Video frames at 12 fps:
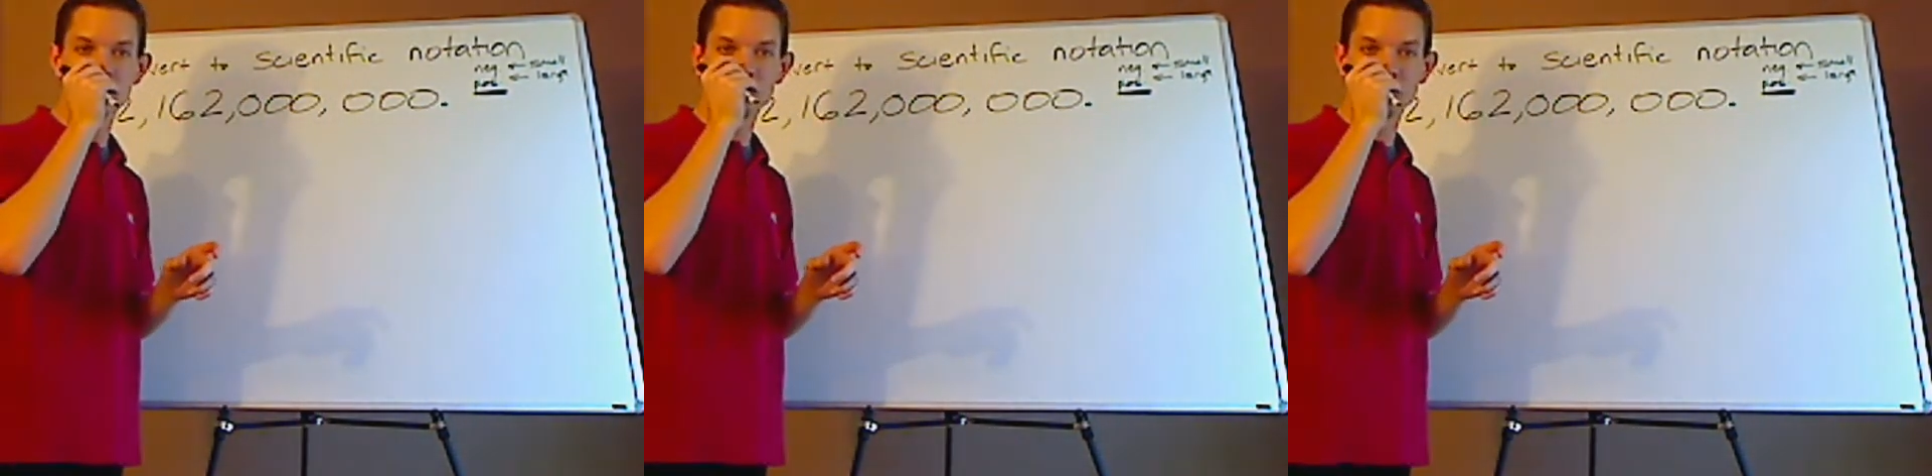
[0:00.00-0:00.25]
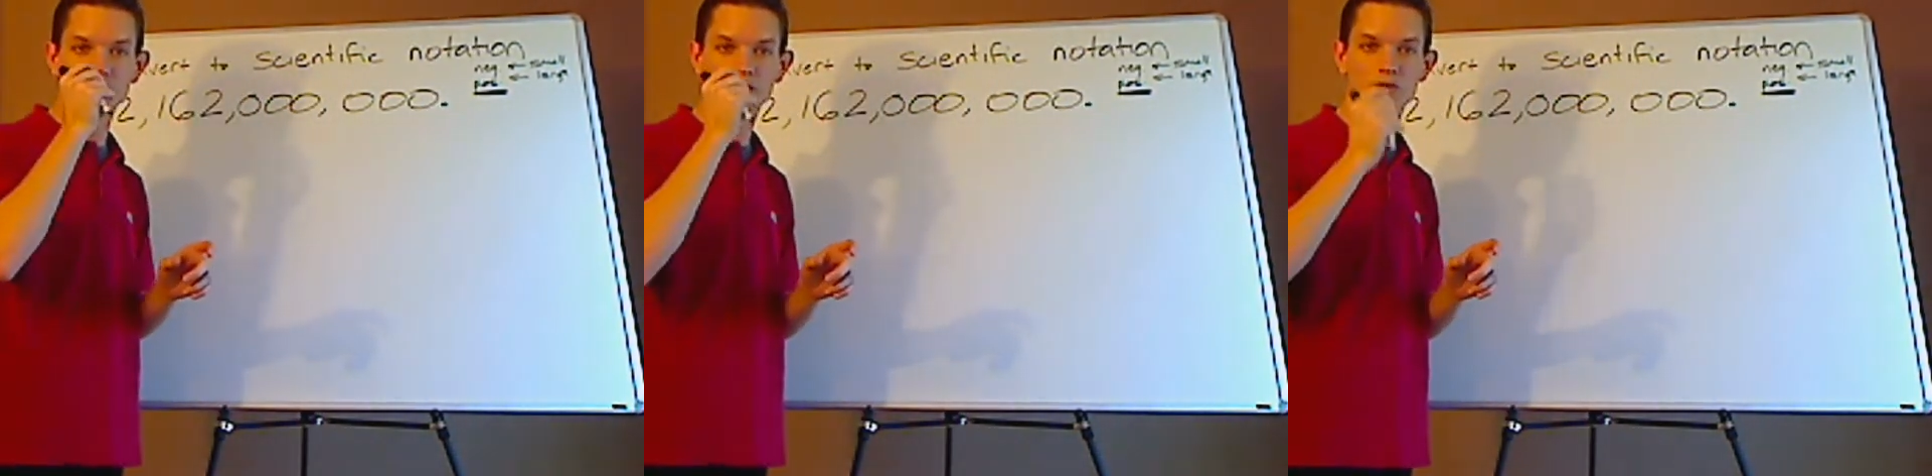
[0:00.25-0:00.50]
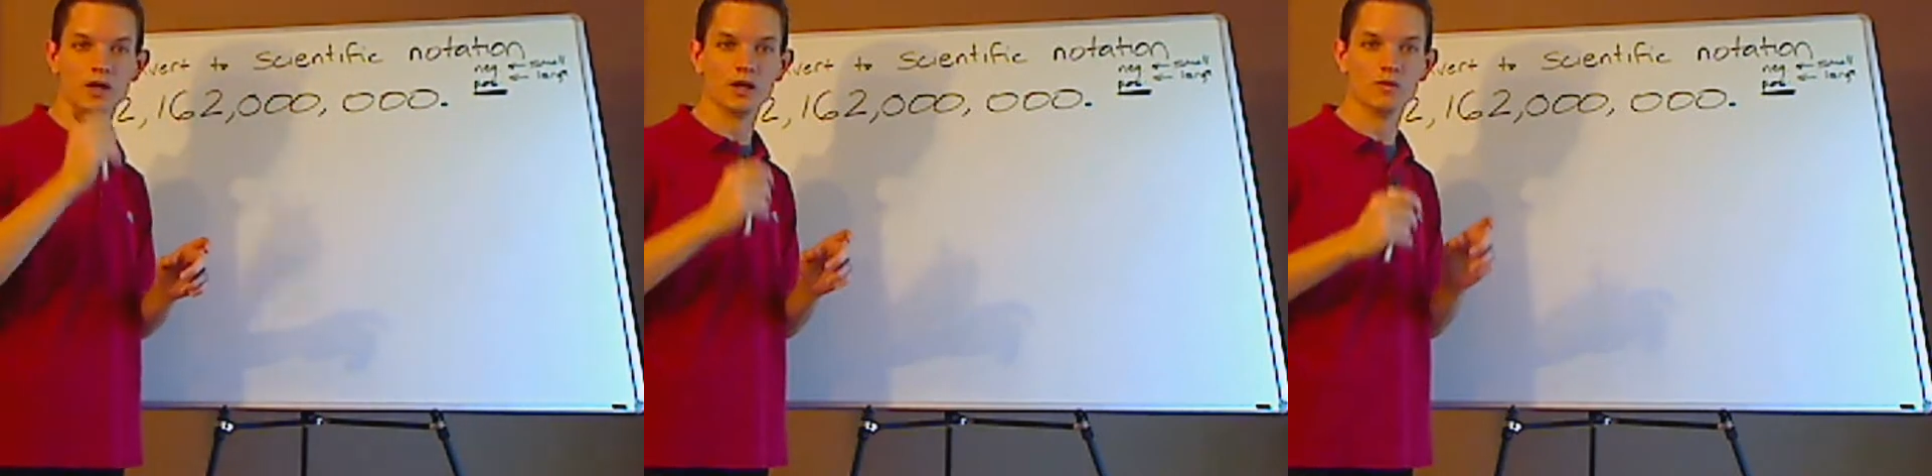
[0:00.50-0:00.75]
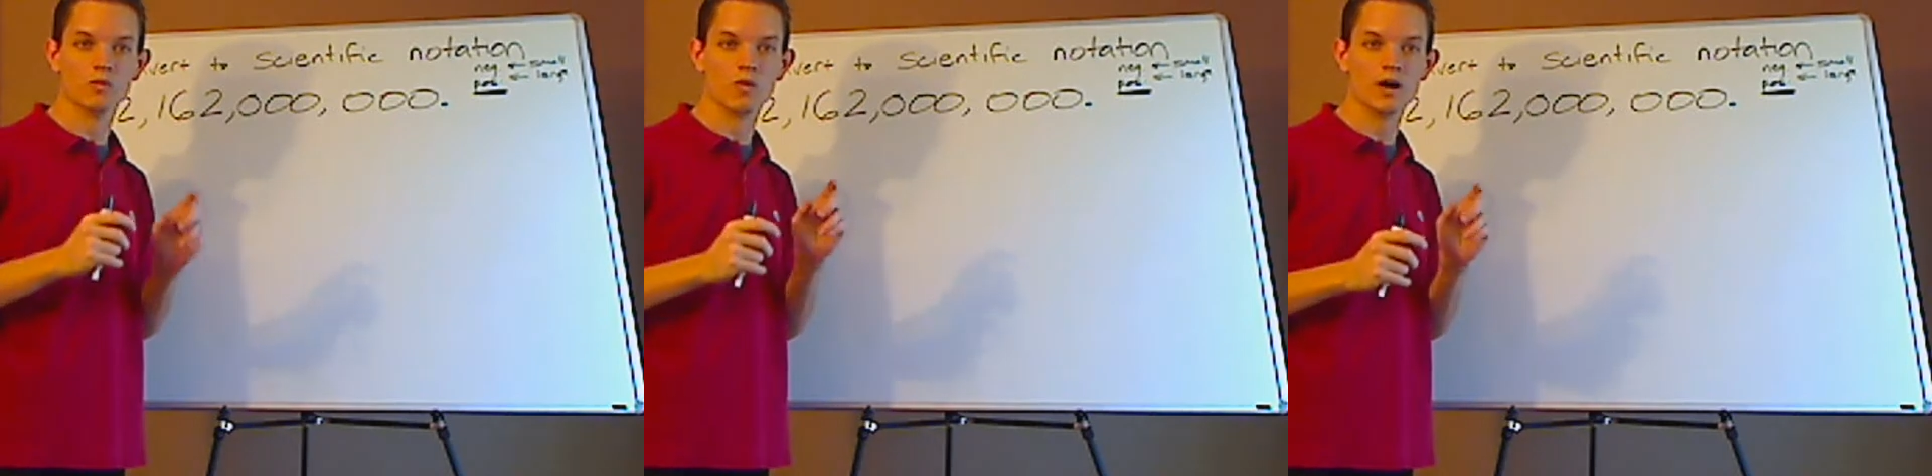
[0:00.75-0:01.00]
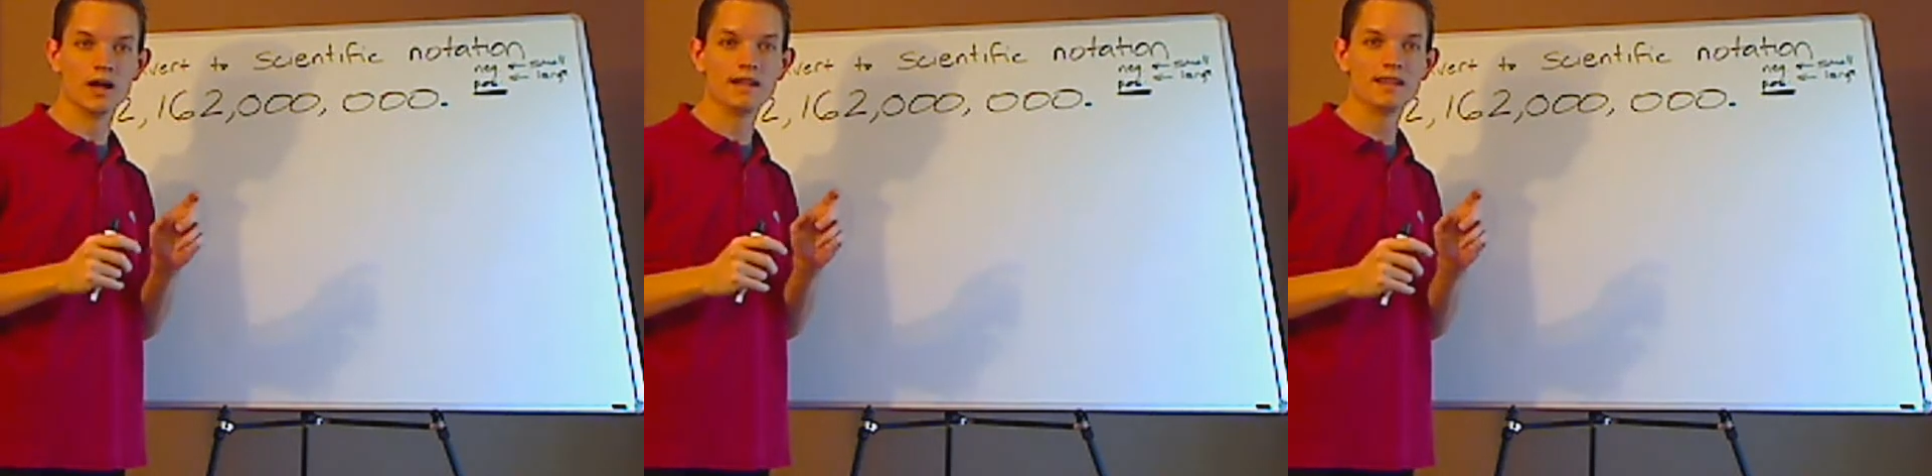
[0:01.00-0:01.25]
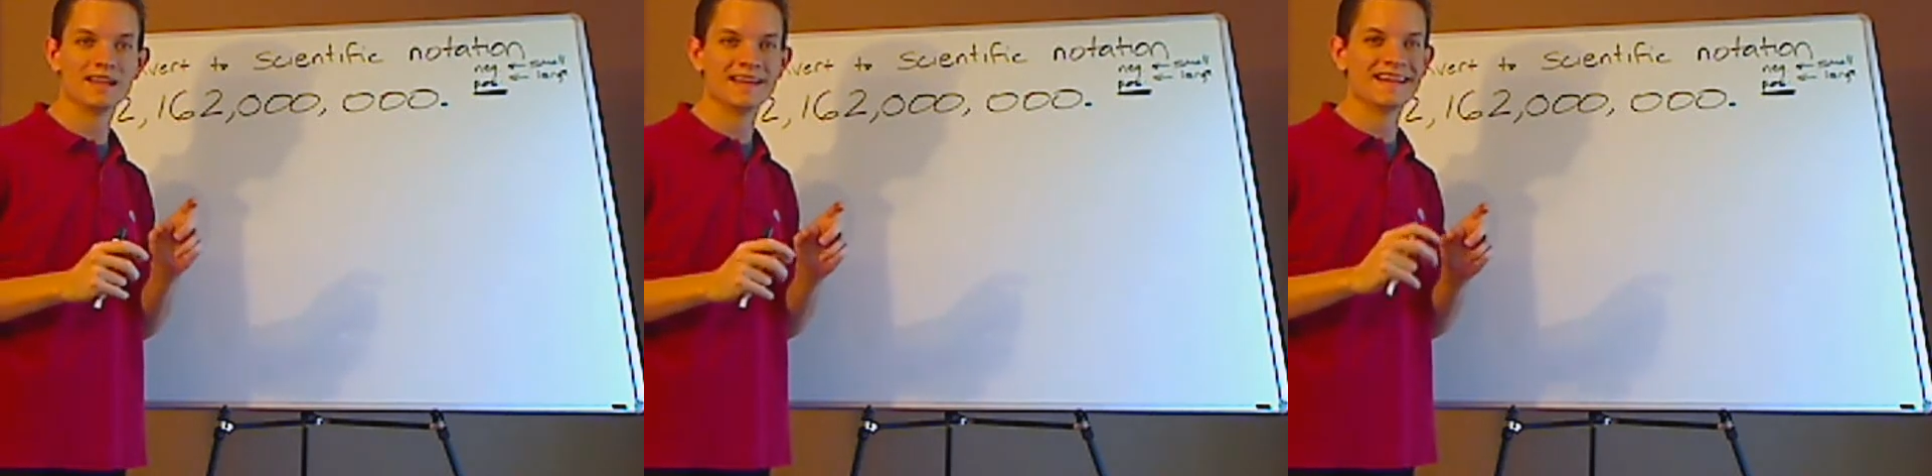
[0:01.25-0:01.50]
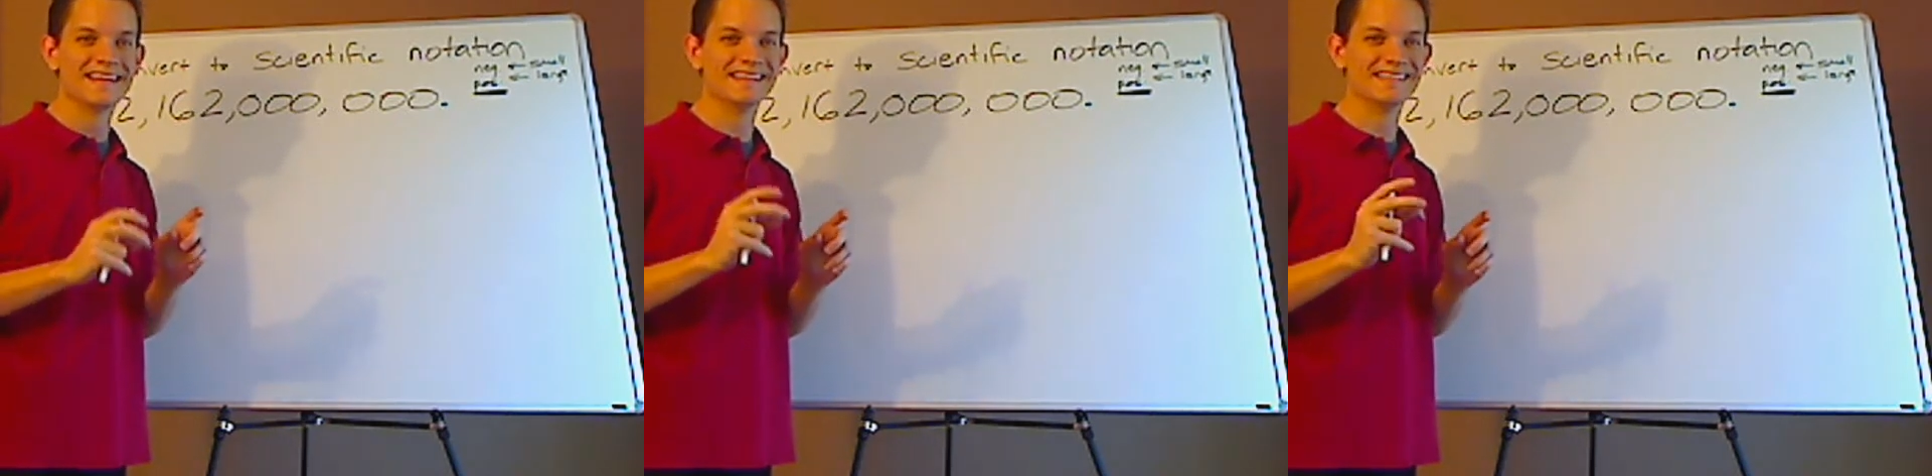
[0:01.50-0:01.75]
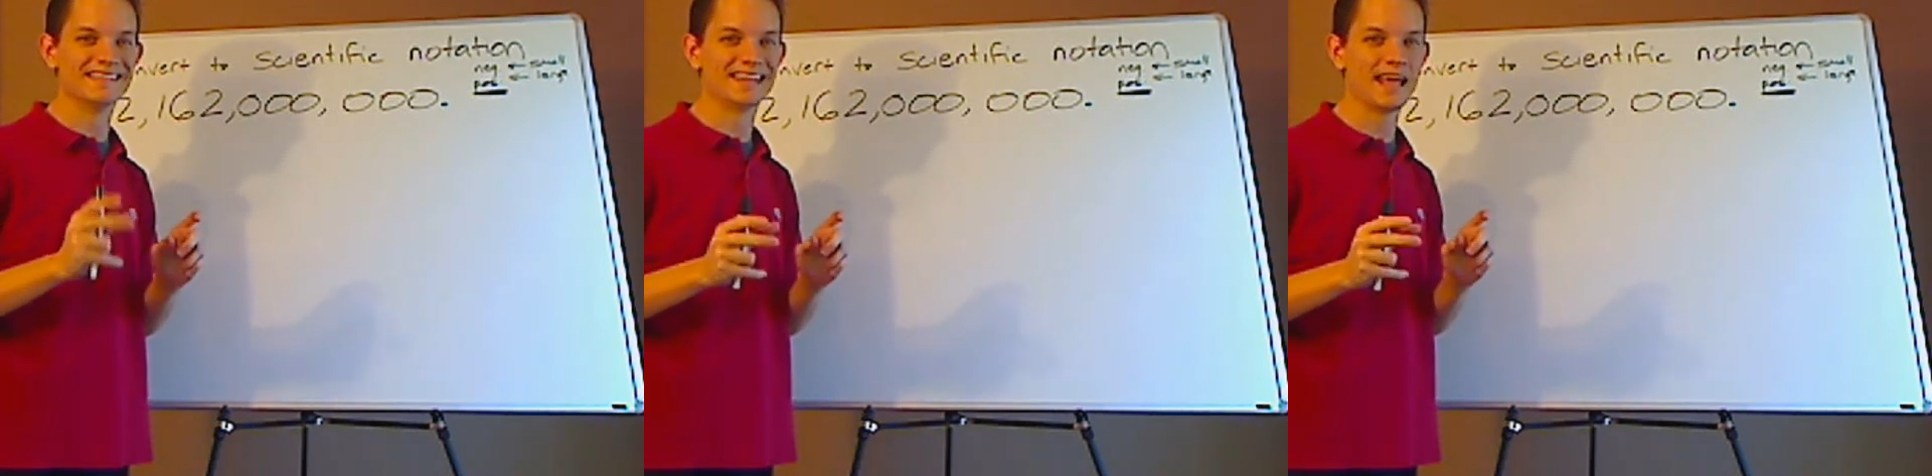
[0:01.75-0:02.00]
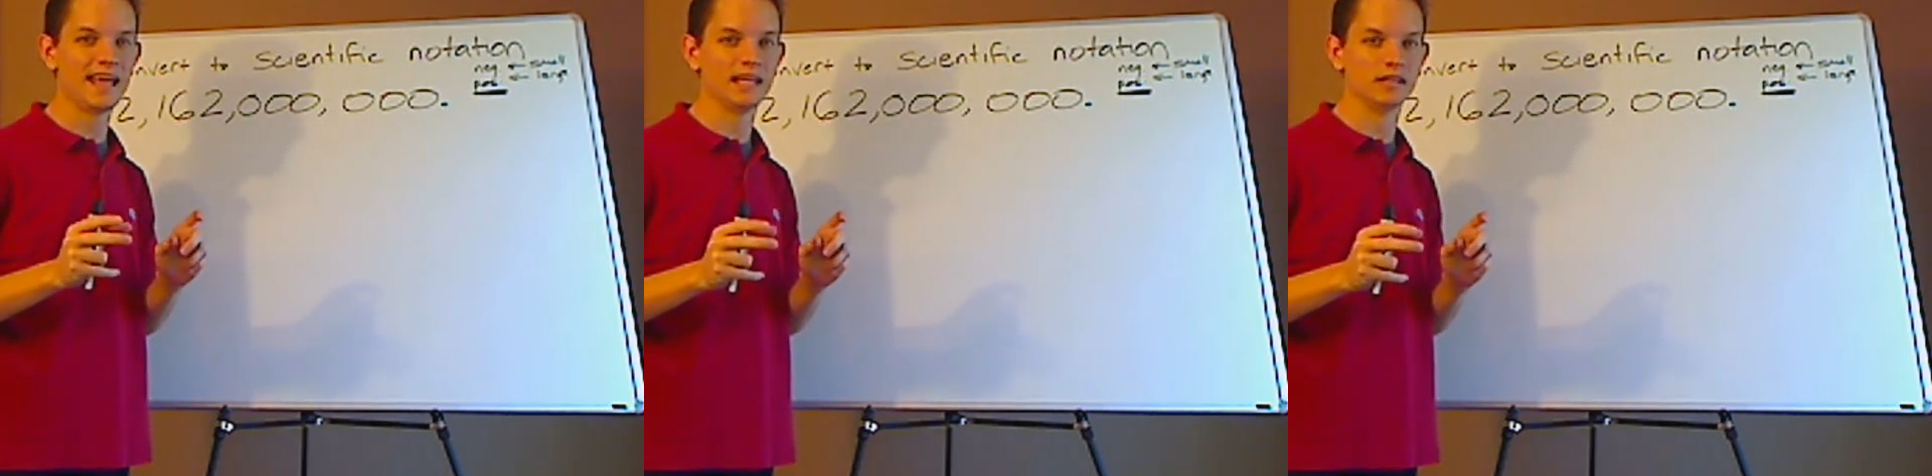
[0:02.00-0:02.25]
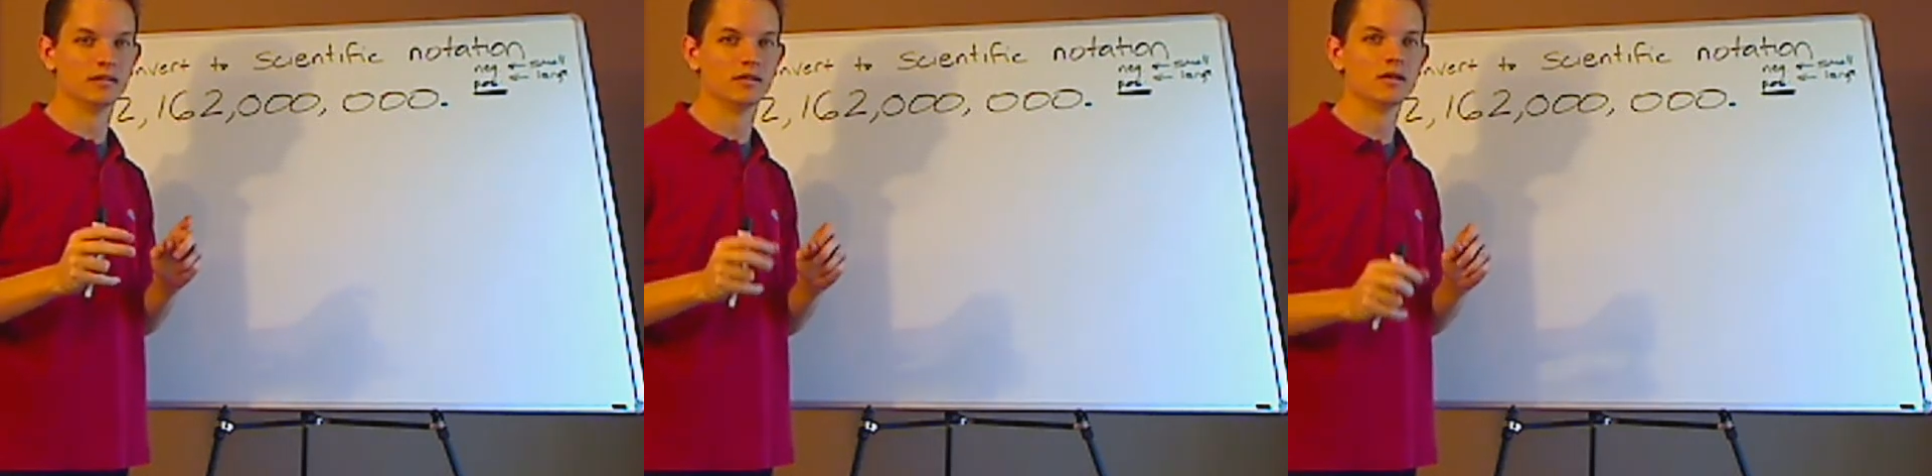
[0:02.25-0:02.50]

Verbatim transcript: is between 1 and 10